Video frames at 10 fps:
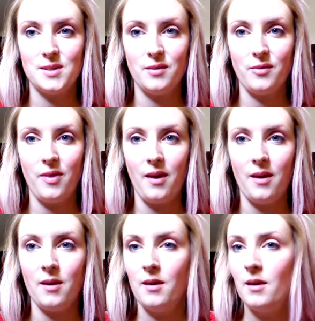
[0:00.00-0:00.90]
yourself there,
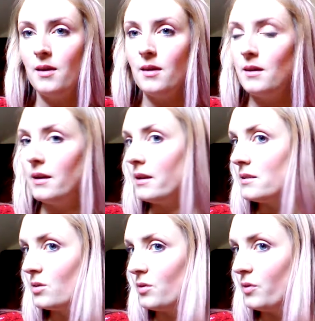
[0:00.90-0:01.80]

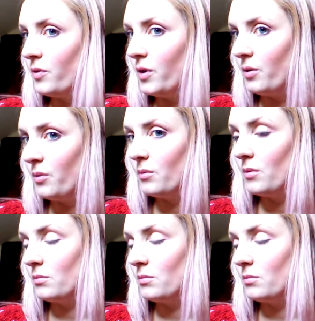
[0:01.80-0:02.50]
it's got a few